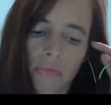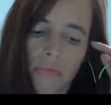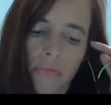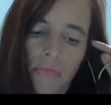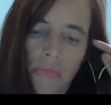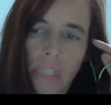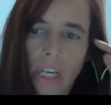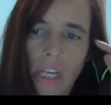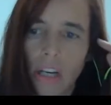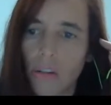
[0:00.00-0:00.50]

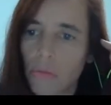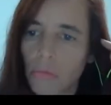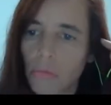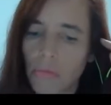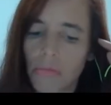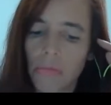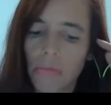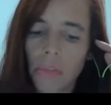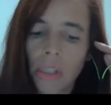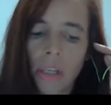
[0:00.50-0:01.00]
Yeah,
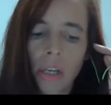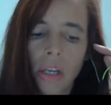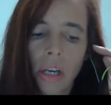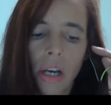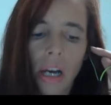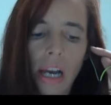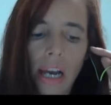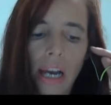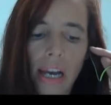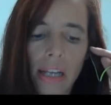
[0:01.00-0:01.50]

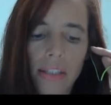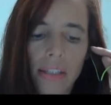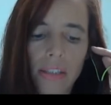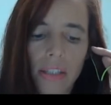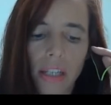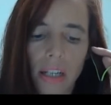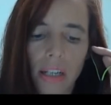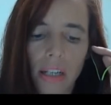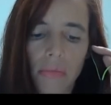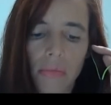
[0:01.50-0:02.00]

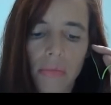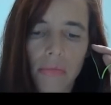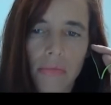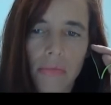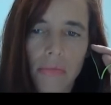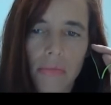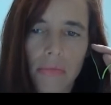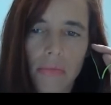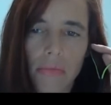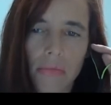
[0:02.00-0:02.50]

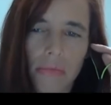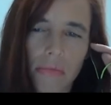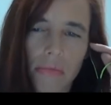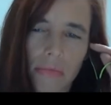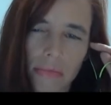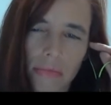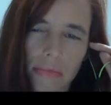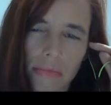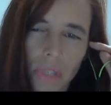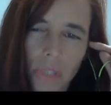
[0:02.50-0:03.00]
and
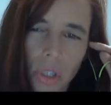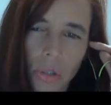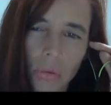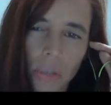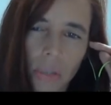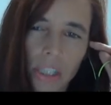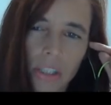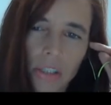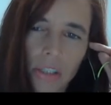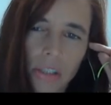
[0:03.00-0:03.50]

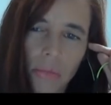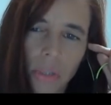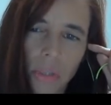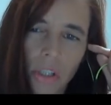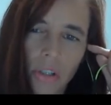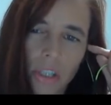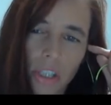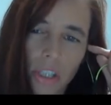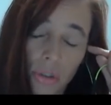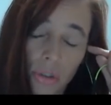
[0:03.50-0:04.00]
quite
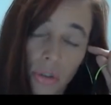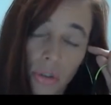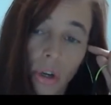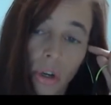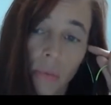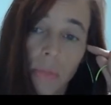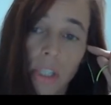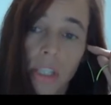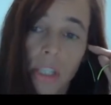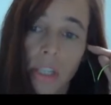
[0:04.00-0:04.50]
similar is
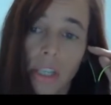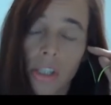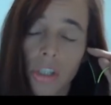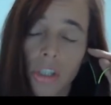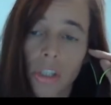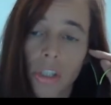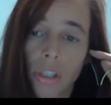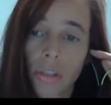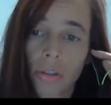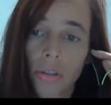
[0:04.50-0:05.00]

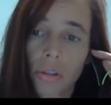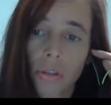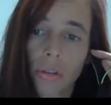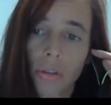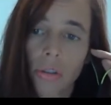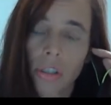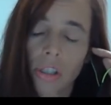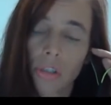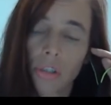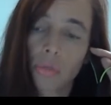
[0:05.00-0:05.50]
domination.
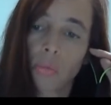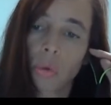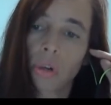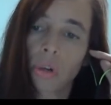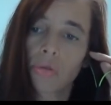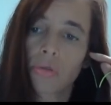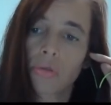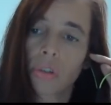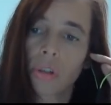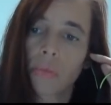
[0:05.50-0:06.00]
So there's
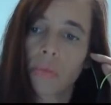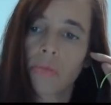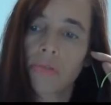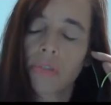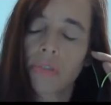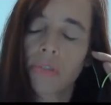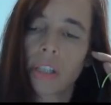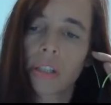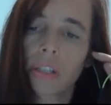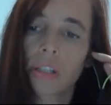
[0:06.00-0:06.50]
one group
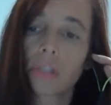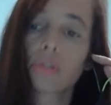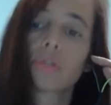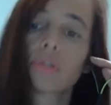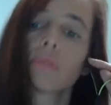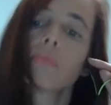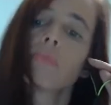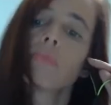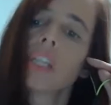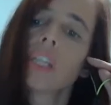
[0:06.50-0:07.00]
feeling
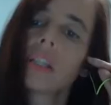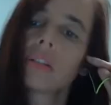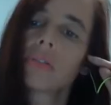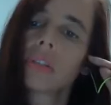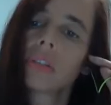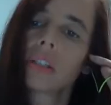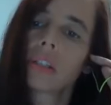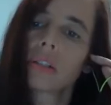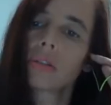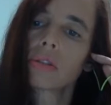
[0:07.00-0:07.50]

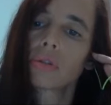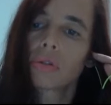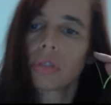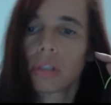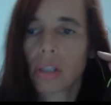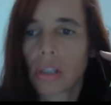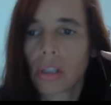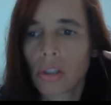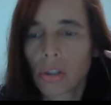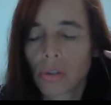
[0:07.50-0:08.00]
superior to
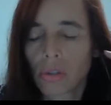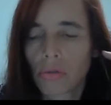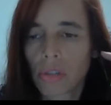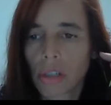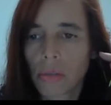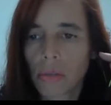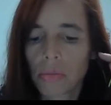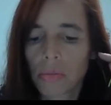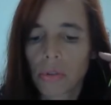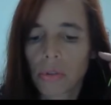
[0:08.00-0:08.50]
another
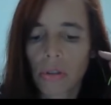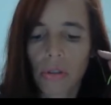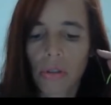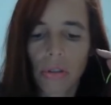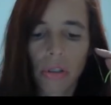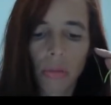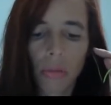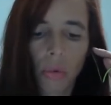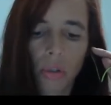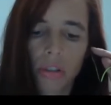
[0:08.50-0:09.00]
group, so
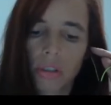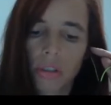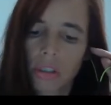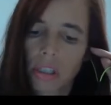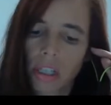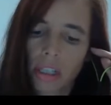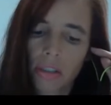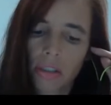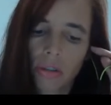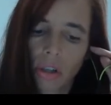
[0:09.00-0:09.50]
they want
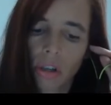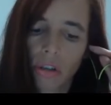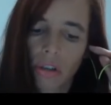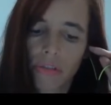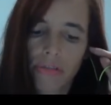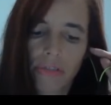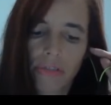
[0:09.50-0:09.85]
kind of,